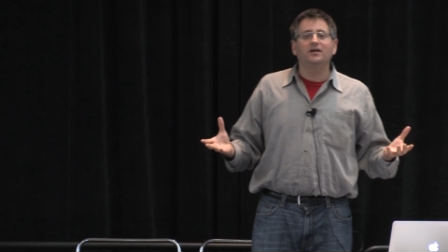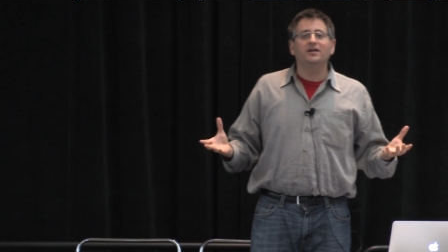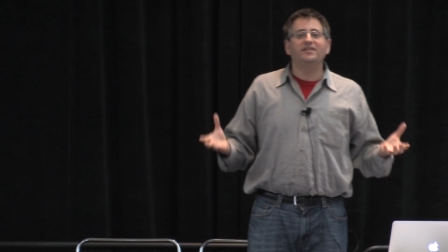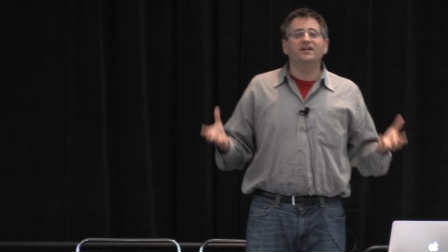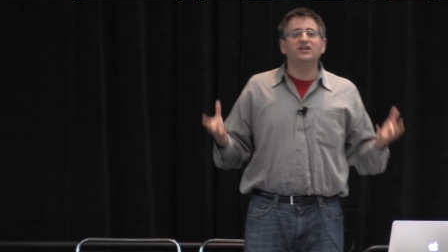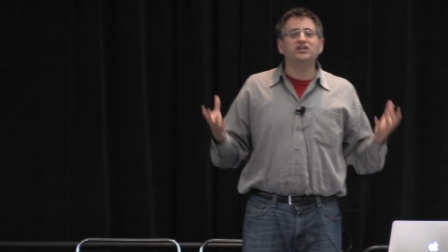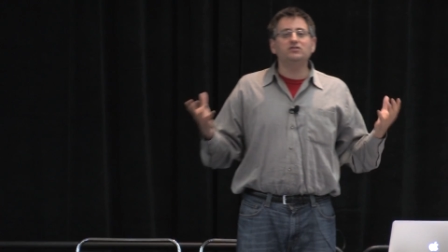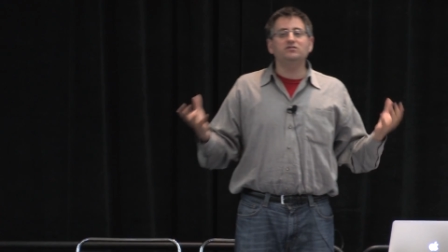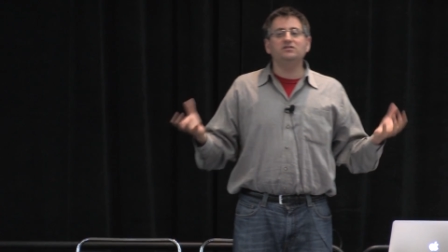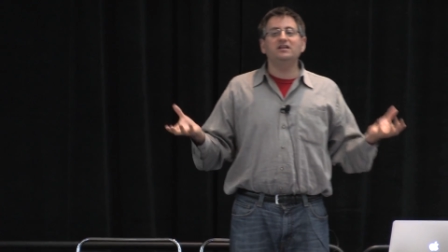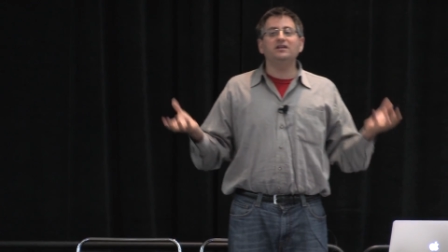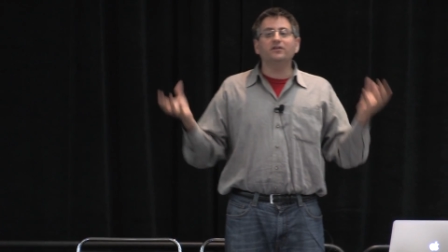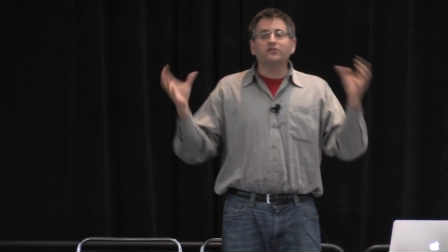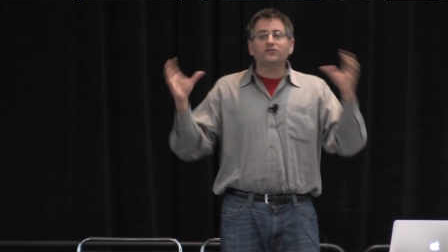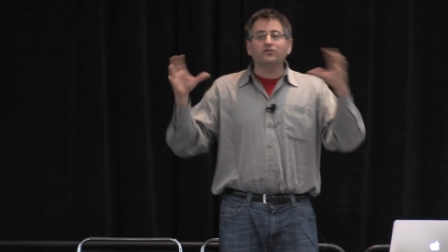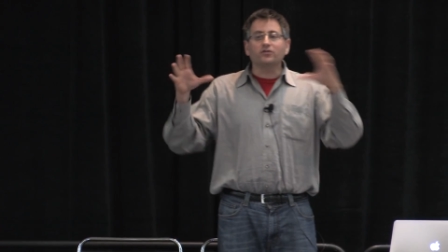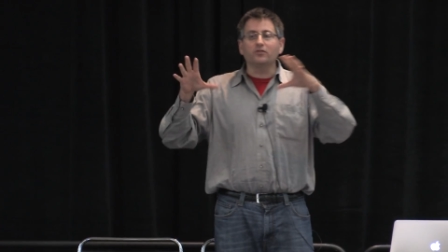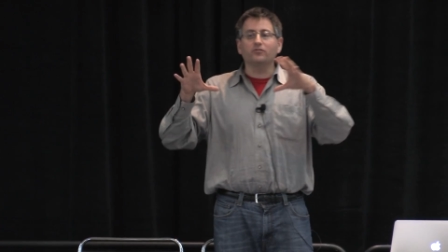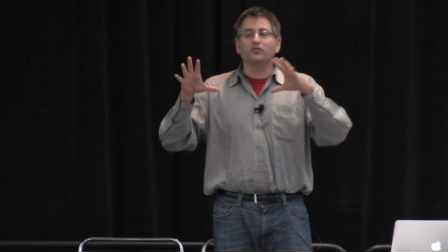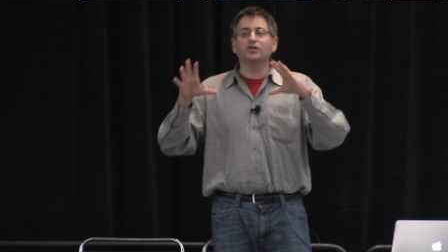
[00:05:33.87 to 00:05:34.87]
that you need a
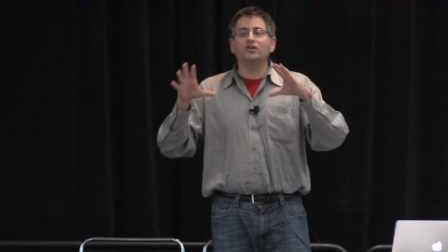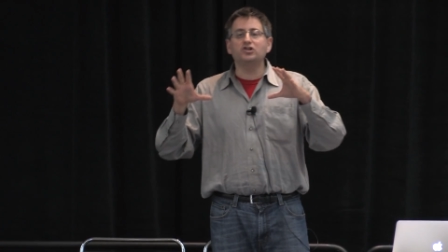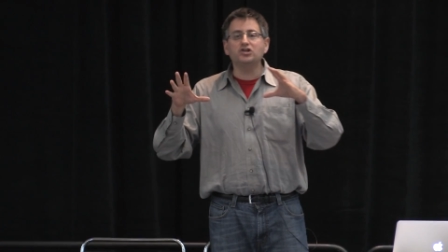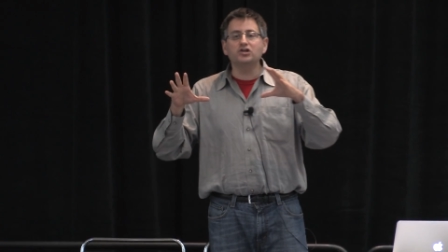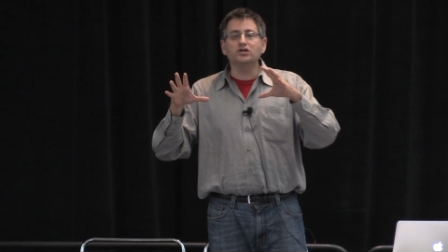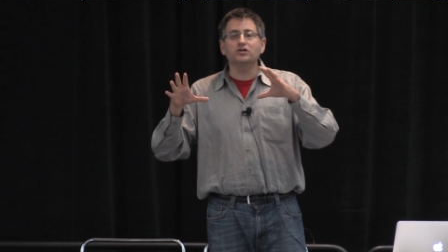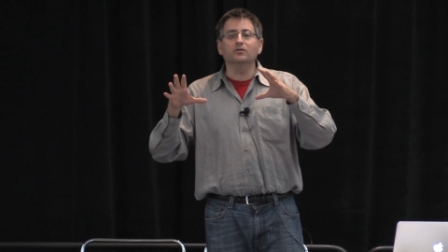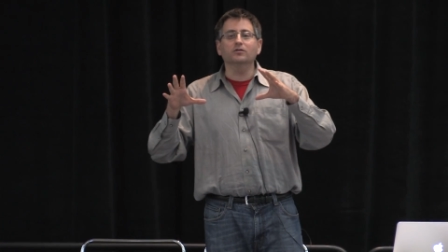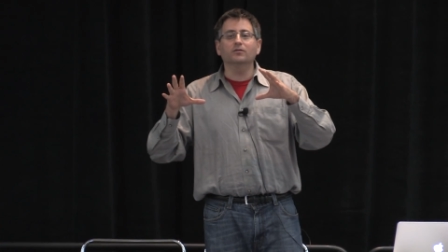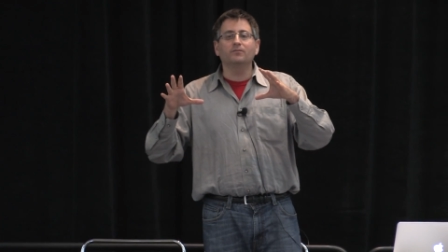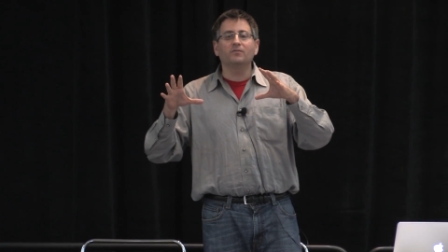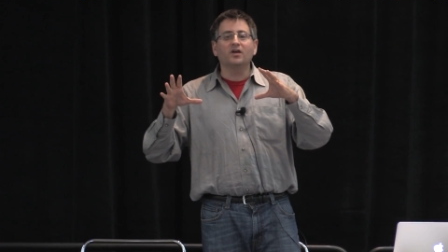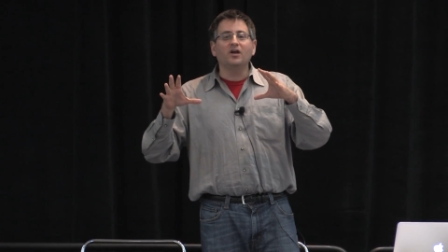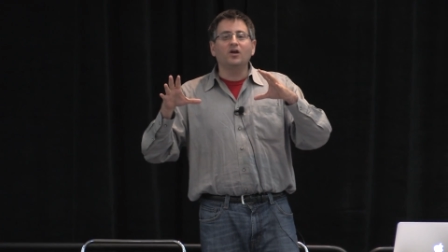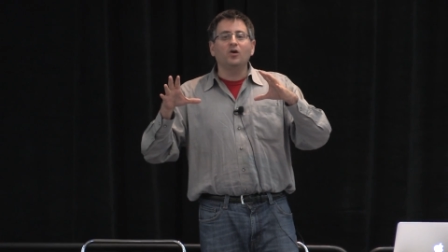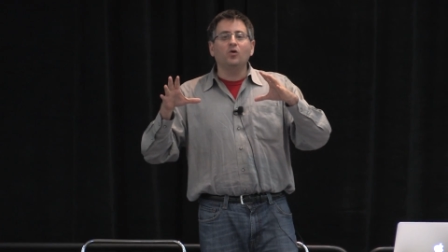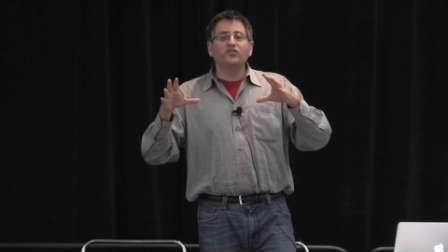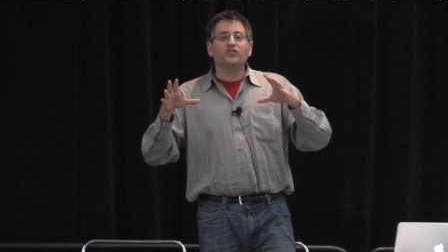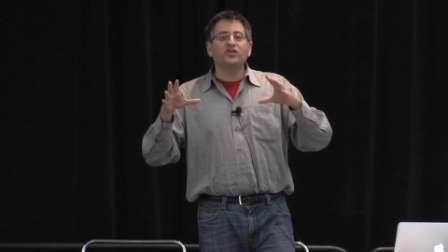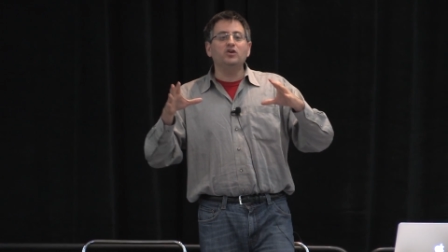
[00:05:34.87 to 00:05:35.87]
server to do
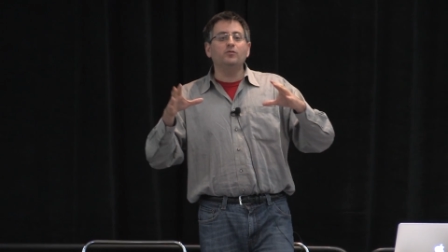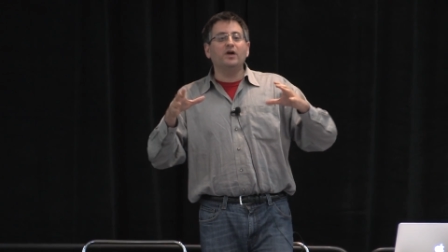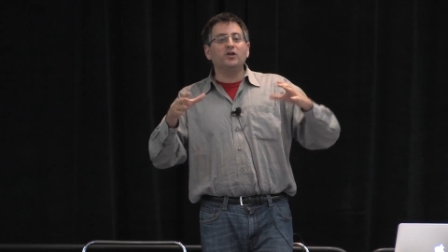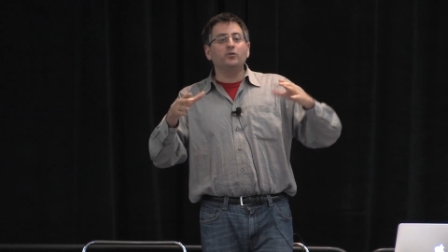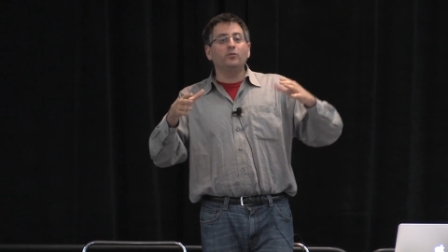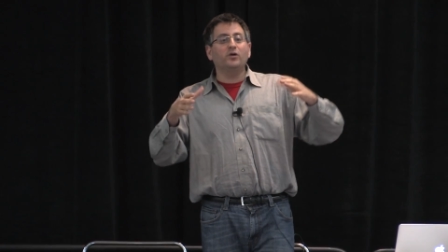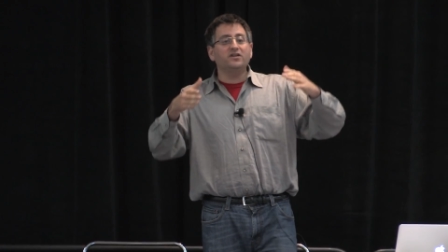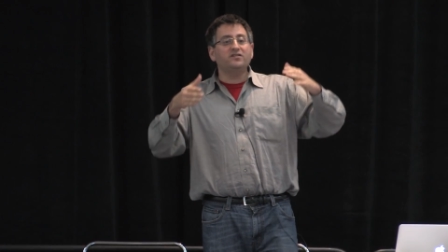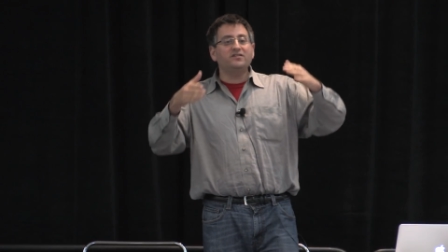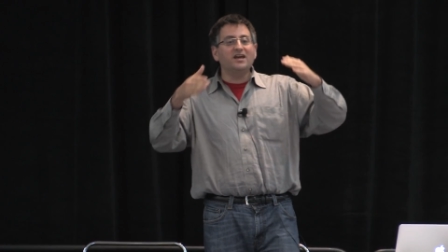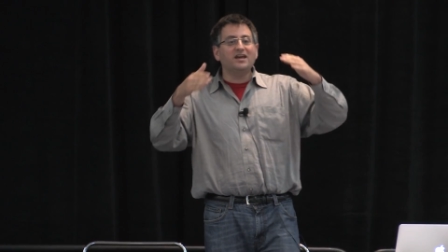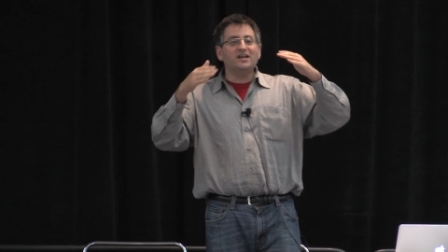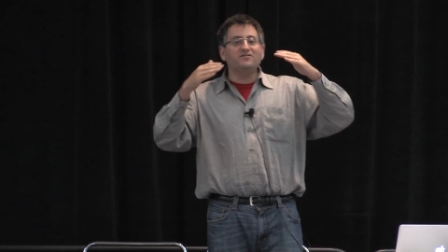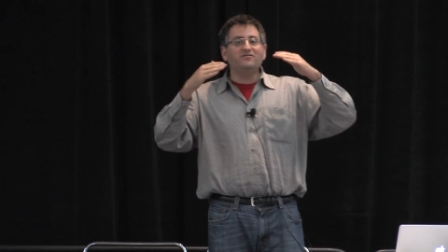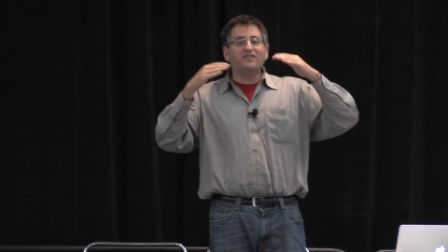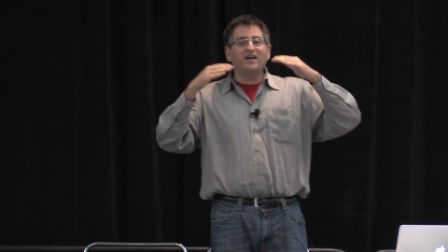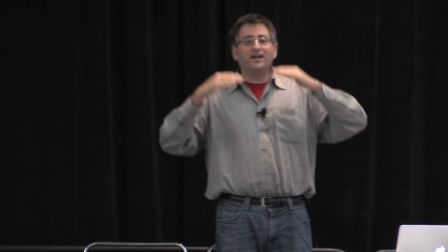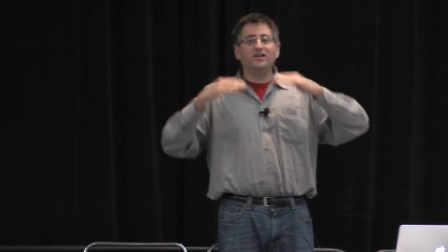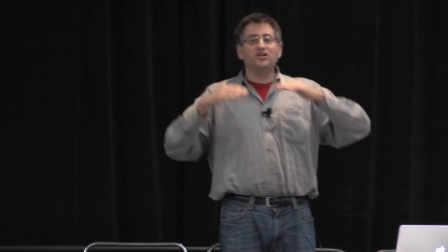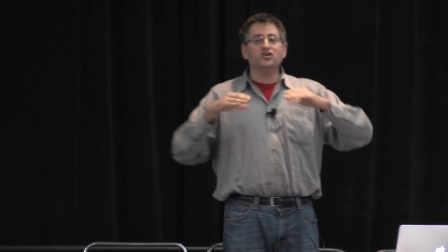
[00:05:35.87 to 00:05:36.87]
so you might want to take
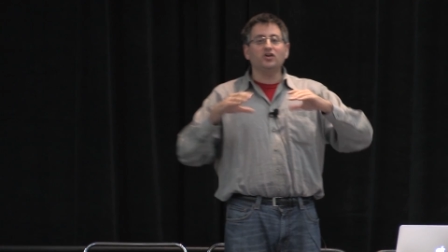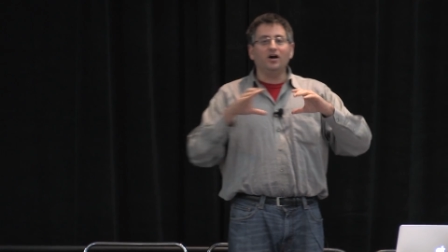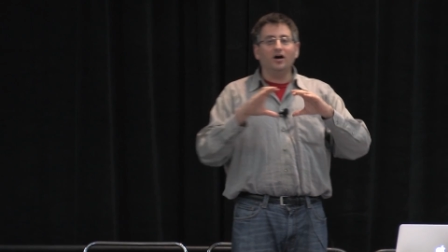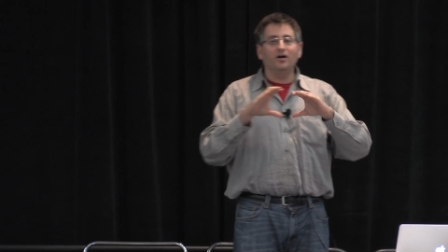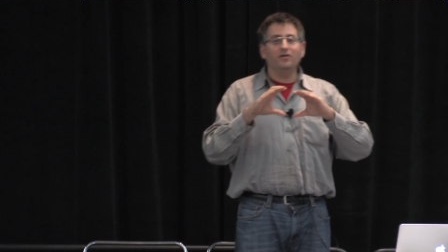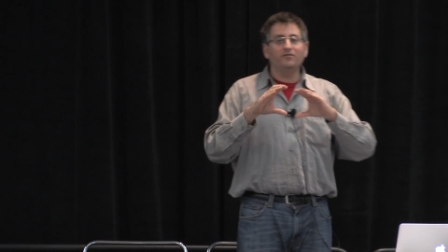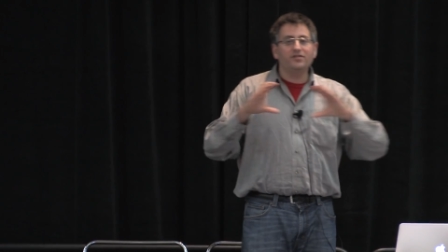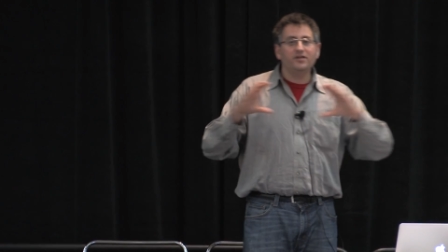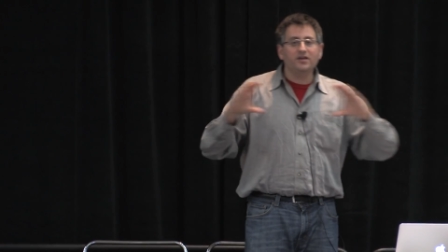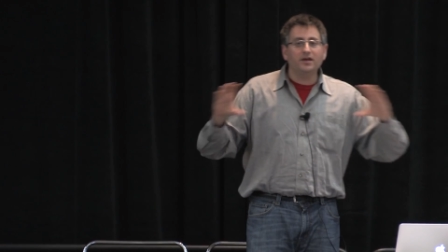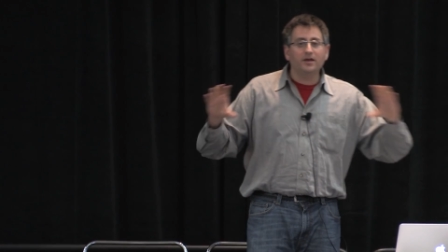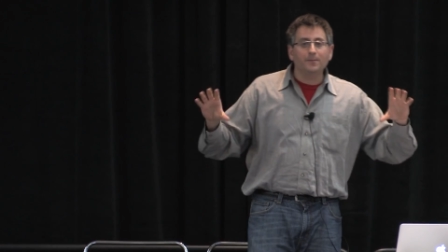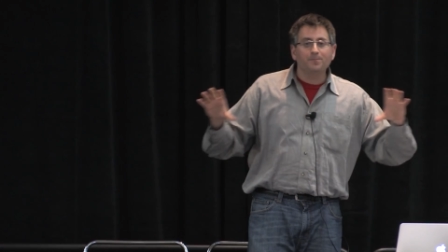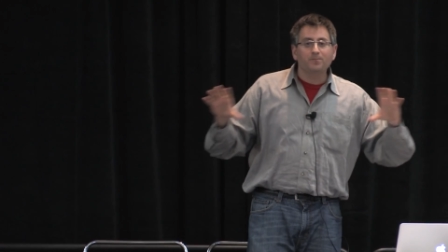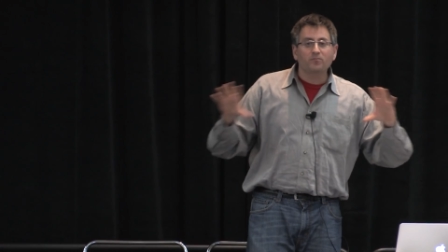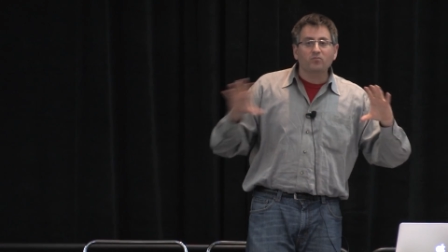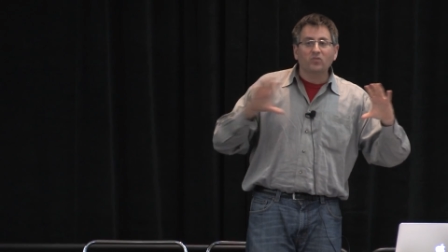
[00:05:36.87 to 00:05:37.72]
advantage of the